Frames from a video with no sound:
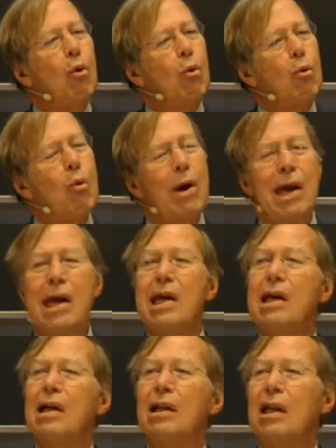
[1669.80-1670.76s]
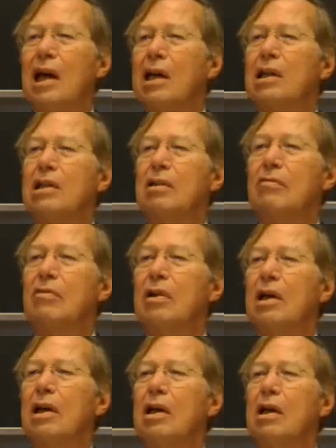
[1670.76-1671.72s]
We
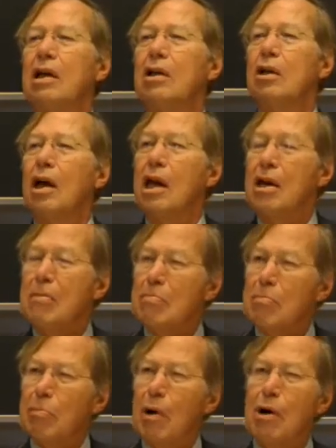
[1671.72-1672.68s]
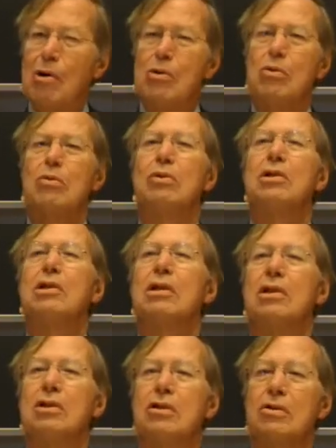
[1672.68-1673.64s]
collectively impose
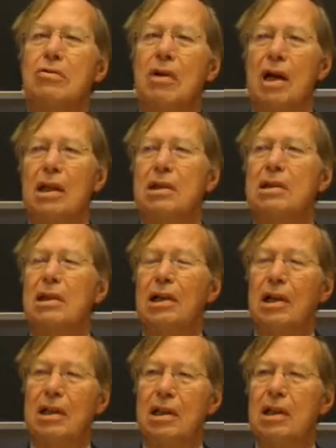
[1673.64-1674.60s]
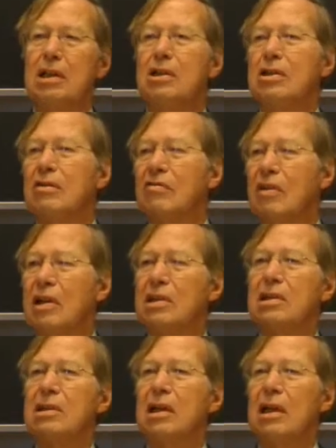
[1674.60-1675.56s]
constraints on each of
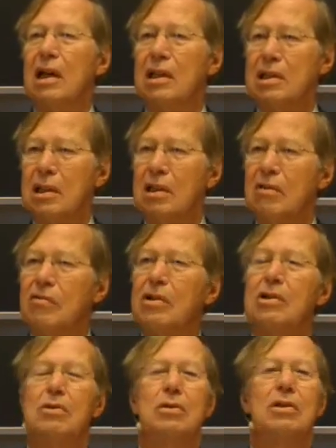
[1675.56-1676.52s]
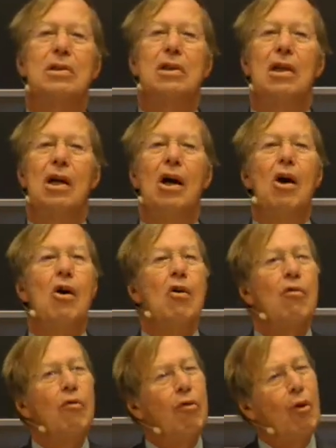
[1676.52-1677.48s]
us as individuals.
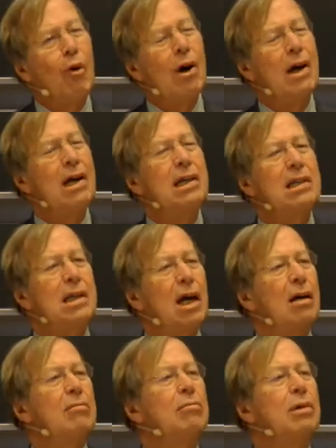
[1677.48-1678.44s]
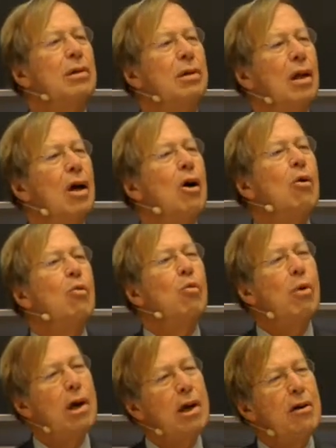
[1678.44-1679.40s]
For example,
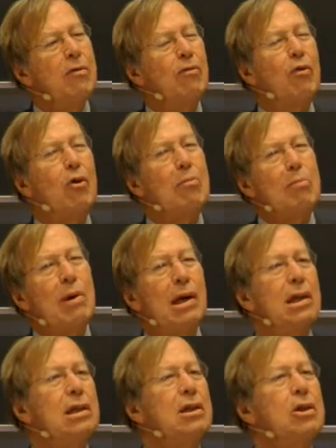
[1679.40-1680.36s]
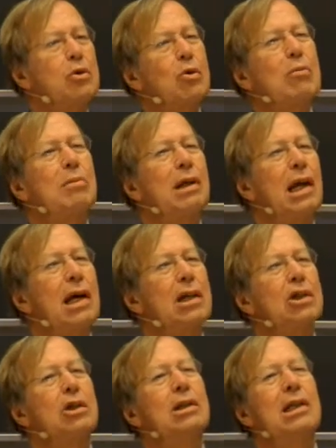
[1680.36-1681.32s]
we forbid
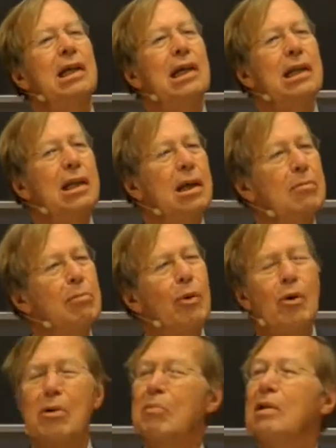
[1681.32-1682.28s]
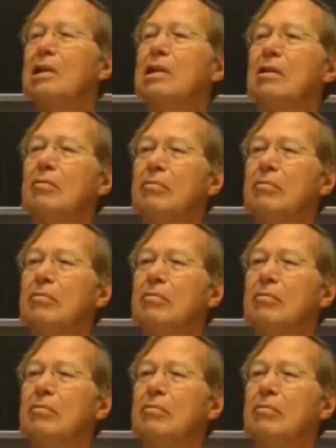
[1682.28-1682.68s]
discrimination in employment.